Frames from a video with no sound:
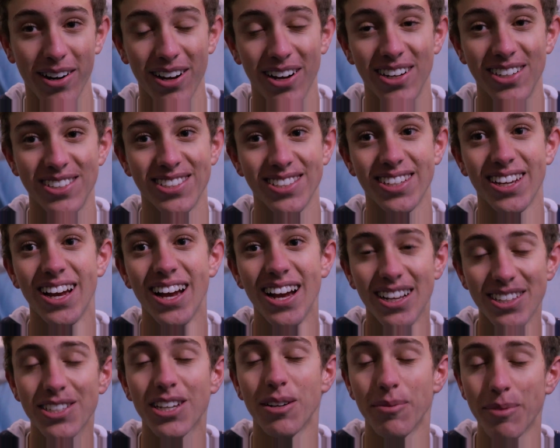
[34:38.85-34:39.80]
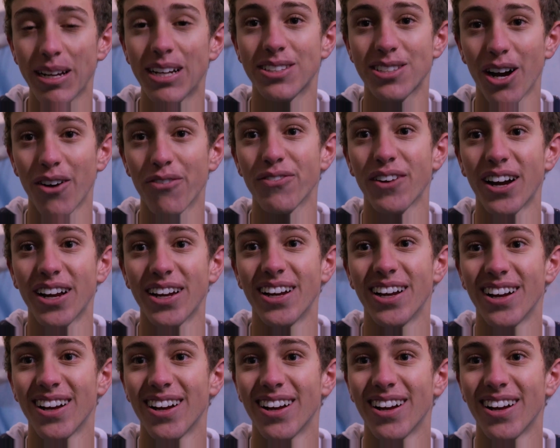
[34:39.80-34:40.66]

because it's going to be a tough night.